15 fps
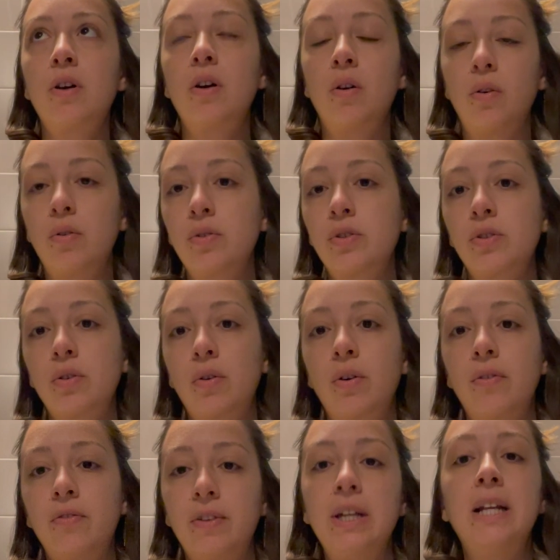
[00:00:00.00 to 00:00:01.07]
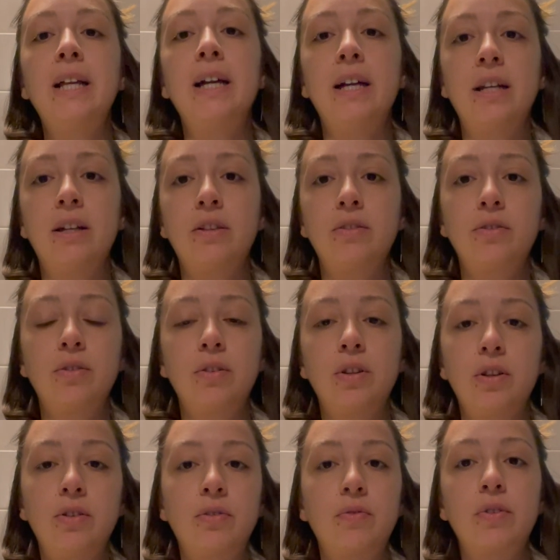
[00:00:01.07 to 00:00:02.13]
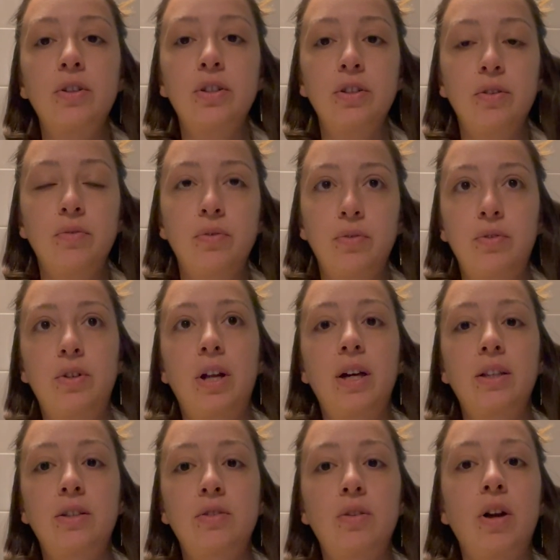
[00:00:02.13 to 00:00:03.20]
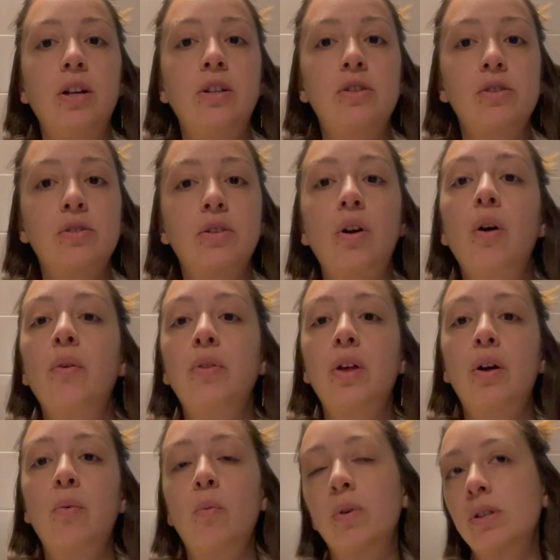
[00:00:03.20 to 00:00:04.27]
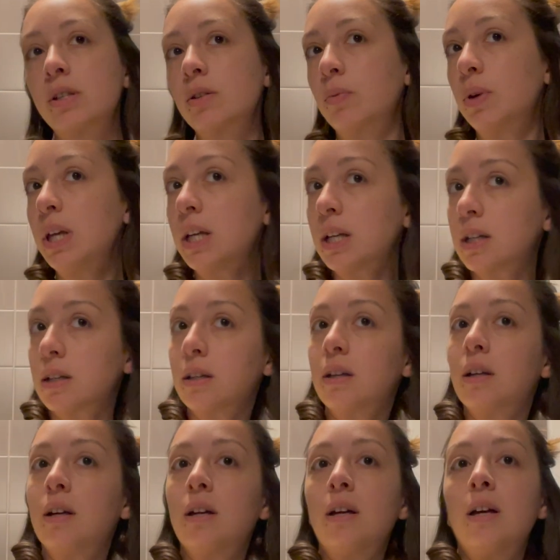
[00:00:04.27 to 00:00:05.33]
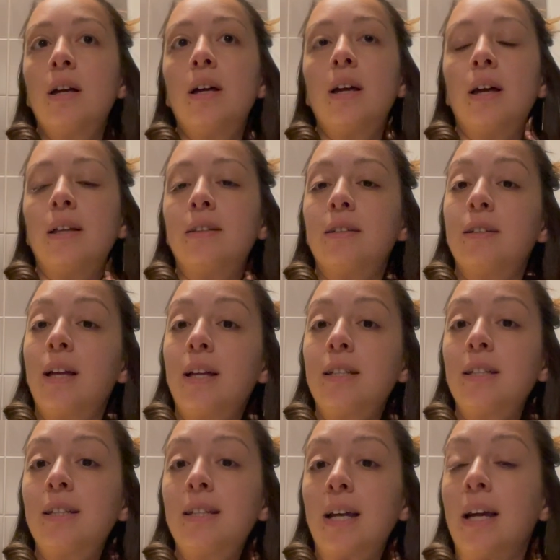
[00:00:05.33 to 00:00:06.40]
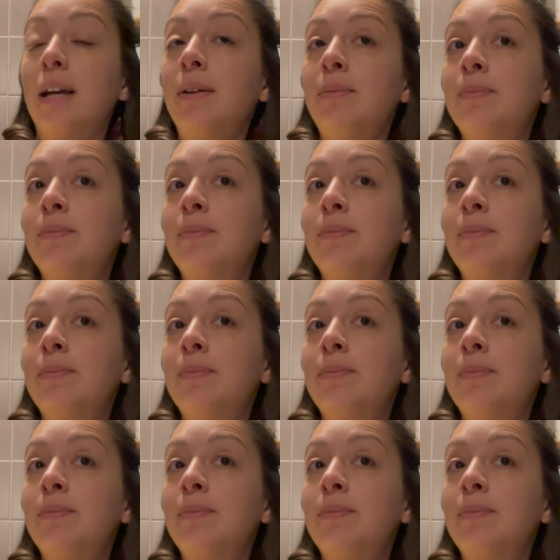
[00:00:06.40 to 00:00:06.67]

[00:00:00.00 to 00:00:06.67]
also affiliated to the University of Utrecht, so I just go there once a week. And today's the day.